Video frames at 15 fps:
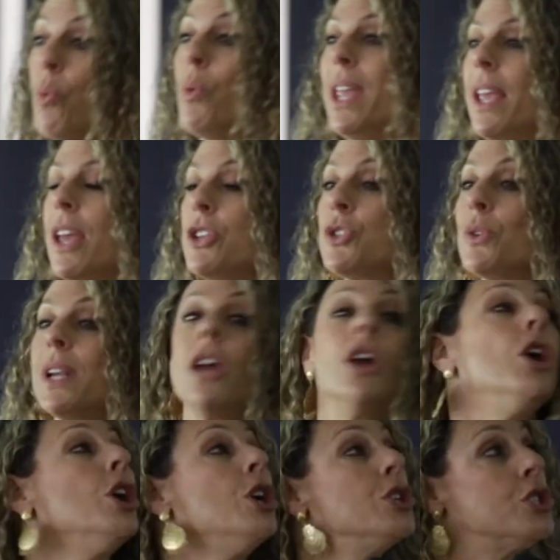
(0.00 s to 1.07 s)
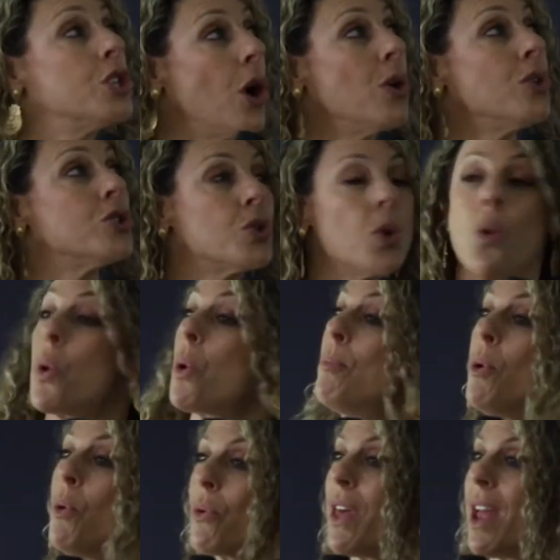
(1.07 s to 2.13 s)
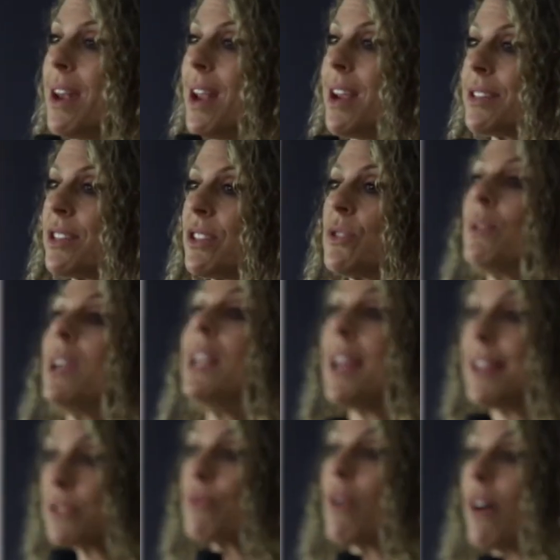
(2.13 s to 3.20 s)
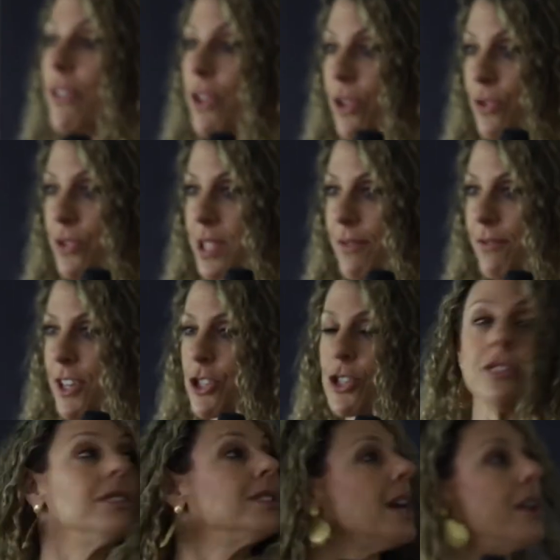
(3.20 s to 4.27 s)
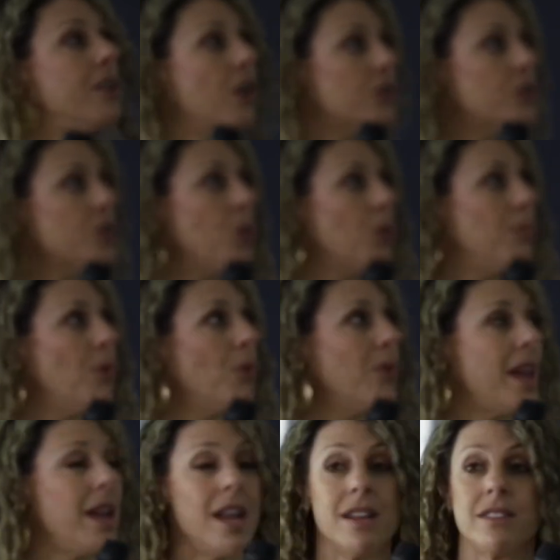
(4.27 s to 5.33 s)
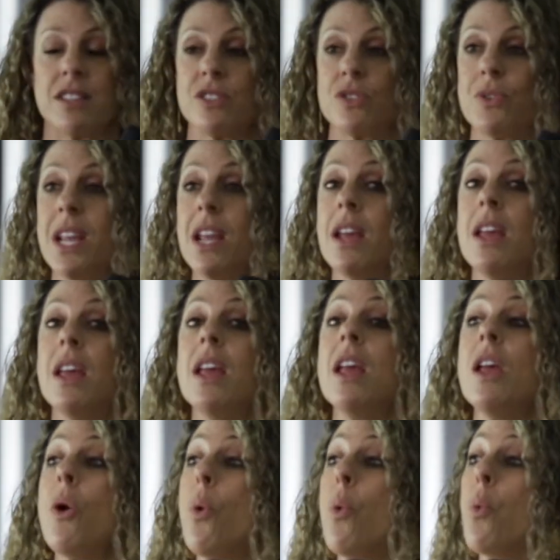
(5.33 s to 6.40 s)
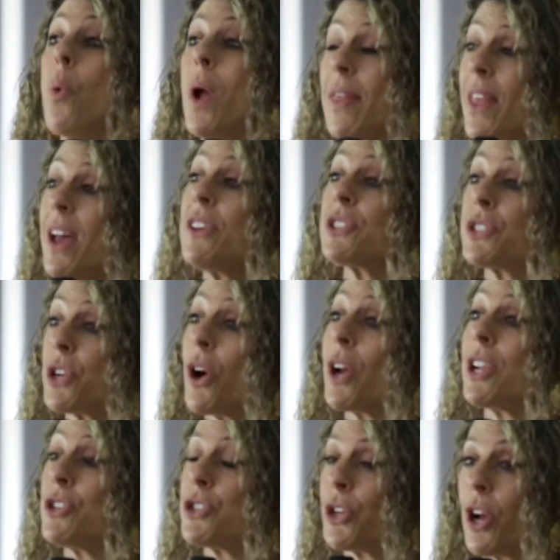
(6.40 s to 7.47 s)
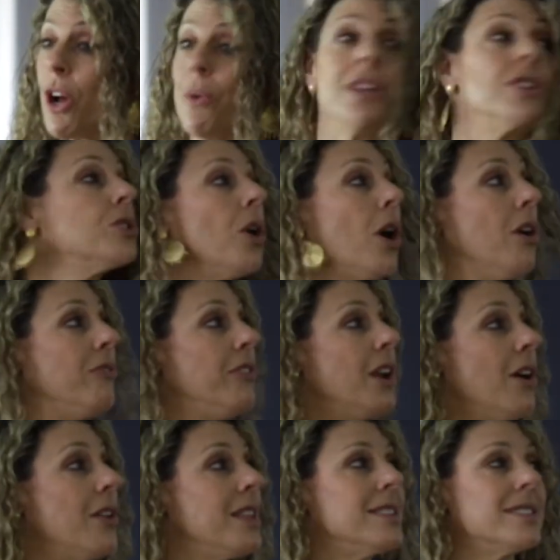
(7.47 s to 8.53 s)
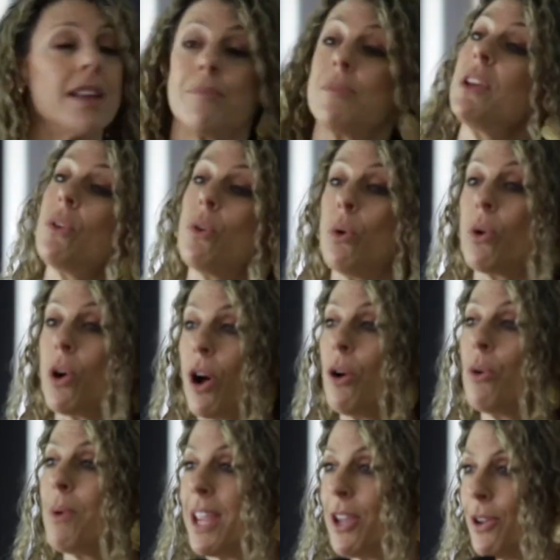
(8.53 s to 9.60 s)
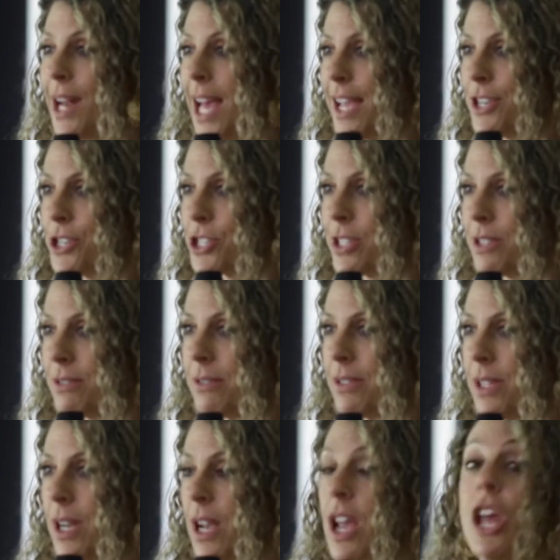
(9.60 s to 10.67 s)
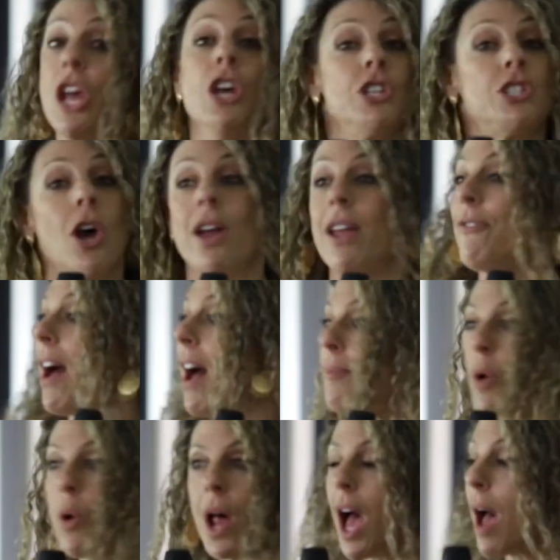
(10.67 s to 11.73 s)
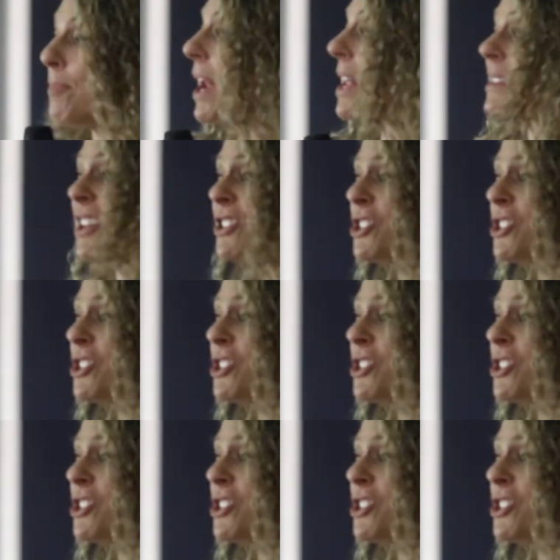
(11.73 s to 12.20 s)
we can do it. Don't talk more than necessary. Let's rather use the visuals and not talk more than necessary. When they're starting to go into overload, there's something called co-regulation. So if I'm all hyper and I say,